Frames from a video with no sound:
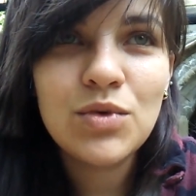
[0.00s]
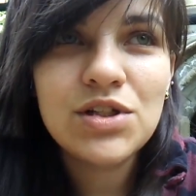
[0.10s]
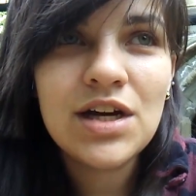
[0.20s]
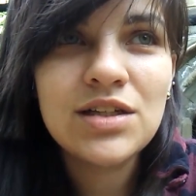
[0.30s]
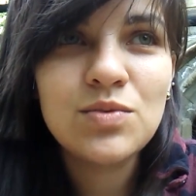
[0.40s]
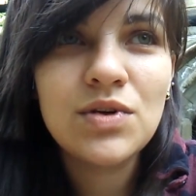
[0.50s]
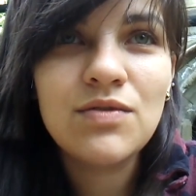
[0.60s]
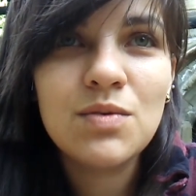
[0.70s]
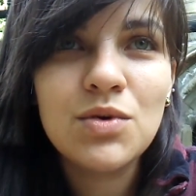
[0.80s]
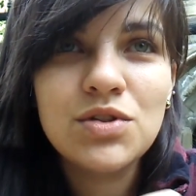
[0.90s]
which has one
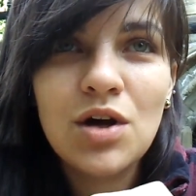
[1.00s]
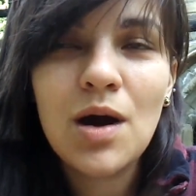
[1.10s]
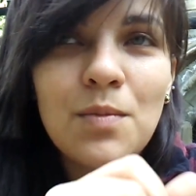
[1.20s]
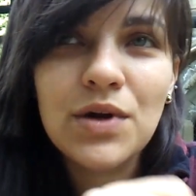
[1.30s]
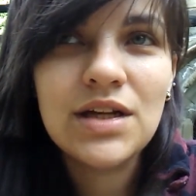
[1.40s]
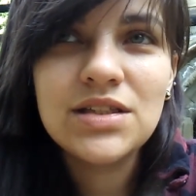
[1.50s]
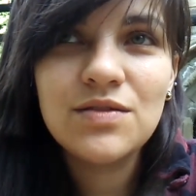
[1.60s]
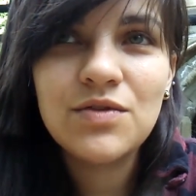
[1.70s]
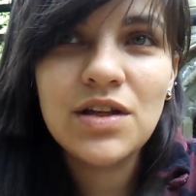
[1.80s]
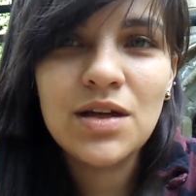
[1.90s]
of the most
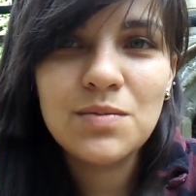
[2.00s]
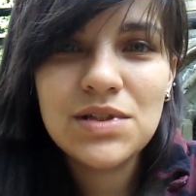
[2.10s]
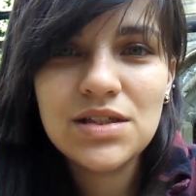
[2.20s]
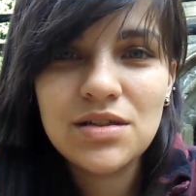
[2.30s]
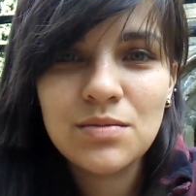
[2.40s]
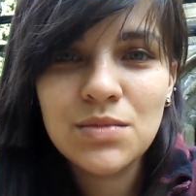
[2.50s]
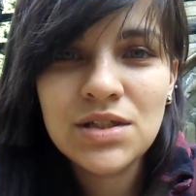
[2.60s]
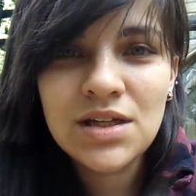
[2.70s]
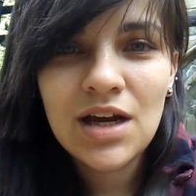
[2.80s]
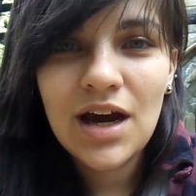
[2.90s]
comprehensive cleanup
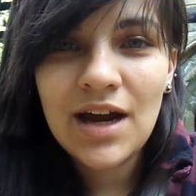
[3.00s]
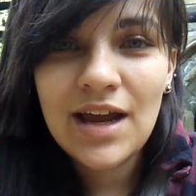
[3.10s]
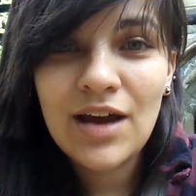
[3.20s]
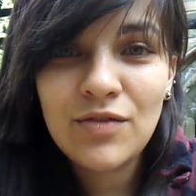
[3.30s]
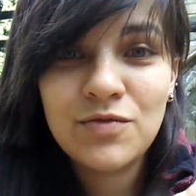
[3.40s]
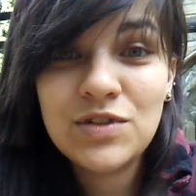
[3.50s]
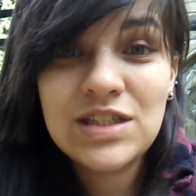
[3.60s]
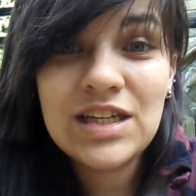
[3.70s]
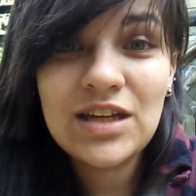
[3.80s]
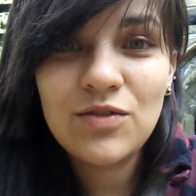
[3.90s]
systems I have
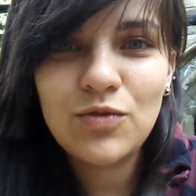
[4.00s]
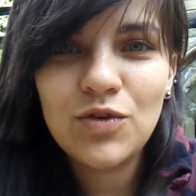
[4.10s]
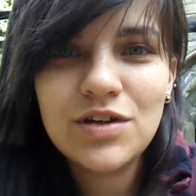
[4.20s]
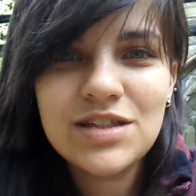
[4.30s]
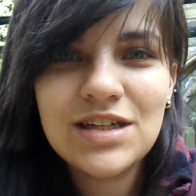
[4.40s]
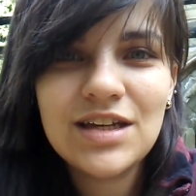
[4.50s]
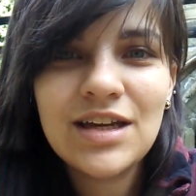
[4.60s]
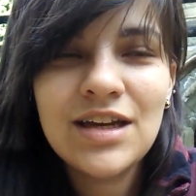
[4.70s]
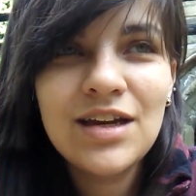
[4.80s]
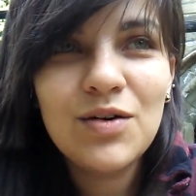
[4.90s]
seen for a city.